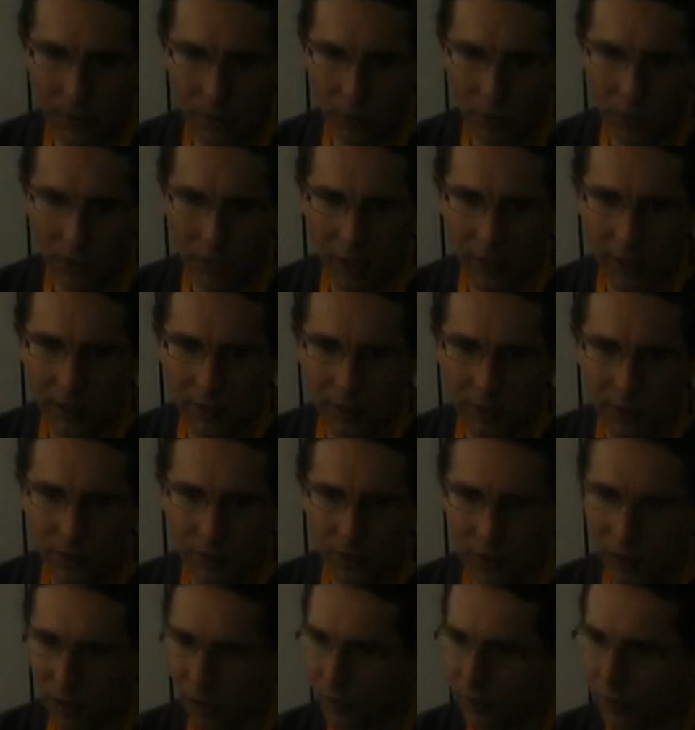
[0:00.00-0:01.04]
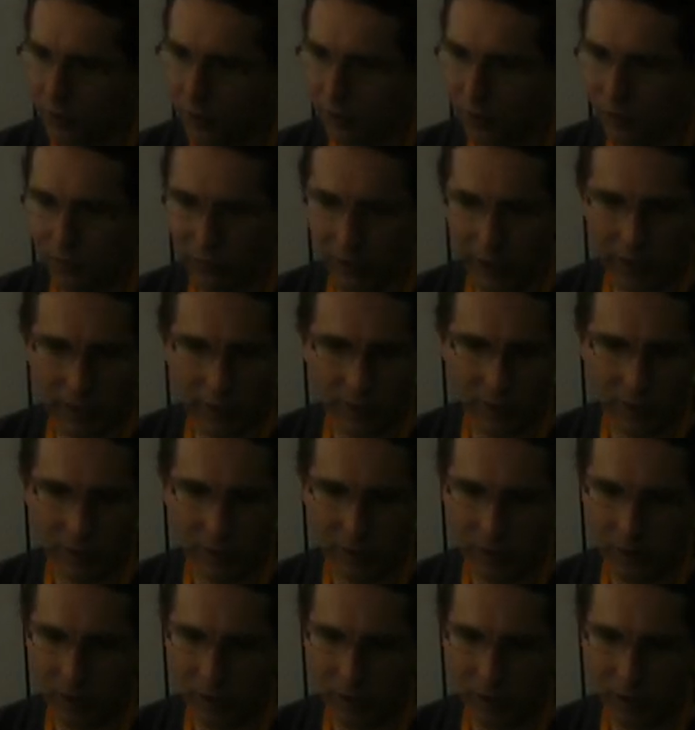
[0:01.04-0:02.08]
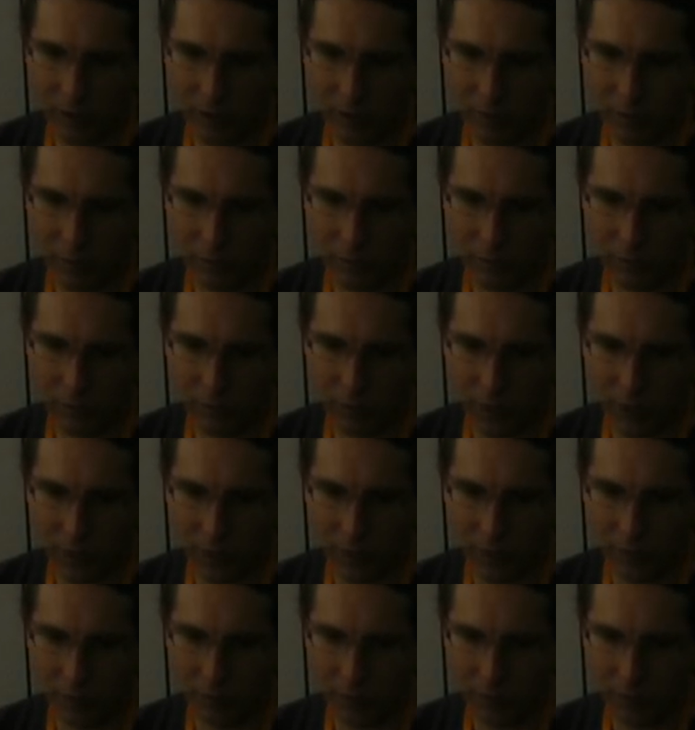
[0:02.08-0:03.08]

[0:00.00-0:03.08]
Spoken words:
when I discovered this effect, you know, I kind of